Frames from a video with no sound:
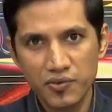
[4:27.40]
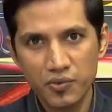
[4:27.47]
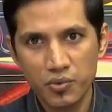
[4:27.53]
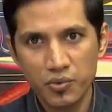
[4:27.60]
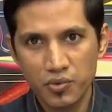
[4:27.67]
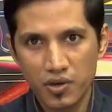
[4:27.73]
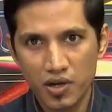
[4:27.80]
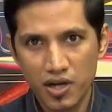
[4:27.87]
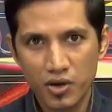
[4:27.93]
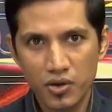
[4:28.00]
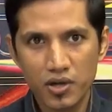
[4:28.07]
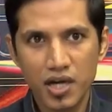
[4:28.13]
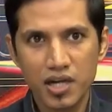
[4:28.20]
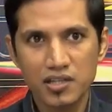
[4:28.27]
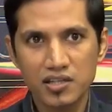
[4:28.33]
you
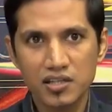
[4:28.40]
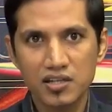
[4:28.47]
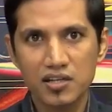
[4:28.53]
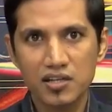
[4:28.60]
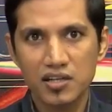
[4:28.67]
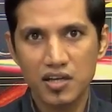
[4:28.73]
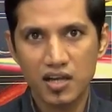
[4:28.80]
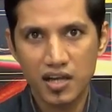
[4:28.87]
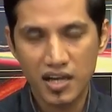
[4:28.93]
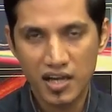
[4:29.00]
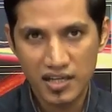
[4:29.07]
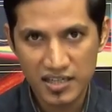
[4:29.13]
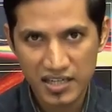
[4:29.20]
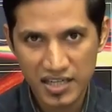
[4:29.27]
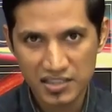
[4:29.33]
look at the
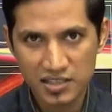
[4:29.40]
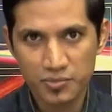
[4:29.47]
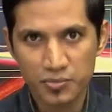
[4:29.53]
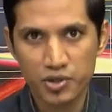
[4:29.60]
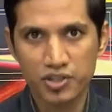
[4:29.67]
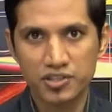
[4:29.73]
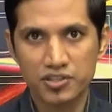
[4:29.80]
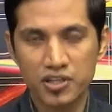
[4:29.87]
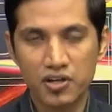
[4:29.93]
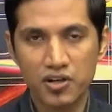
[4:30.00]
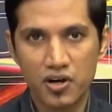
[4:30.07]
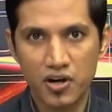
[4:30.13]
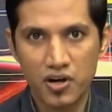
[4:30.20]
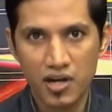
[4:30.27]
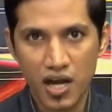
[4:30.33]
interaction potential,
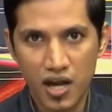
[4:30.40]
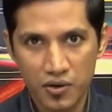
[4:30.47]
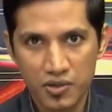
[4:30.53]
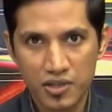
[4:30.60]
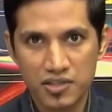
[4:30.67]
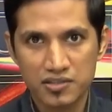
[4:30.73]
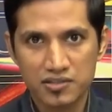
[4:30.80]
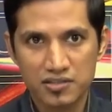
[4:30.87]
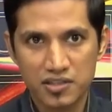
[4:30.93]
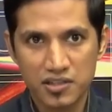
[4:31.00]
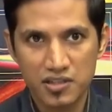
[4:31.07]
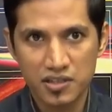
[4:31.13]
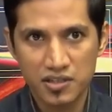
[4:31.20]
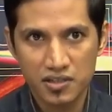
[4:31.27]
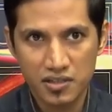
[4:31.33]
or how does
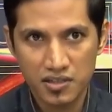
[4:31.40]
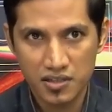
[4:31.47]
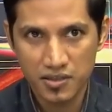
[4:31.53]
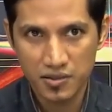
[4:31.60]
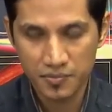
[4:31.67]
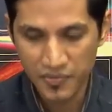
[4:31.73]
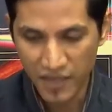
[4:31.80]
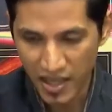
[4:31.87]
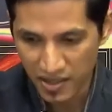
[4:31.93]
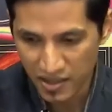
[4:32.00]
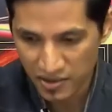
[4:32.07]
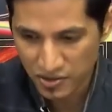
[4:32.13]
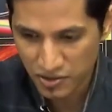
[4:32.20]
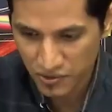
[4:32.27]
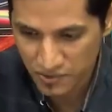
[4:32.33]
the
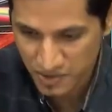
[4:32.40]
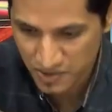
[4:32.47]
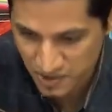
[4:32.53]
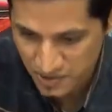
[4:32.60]
energy of the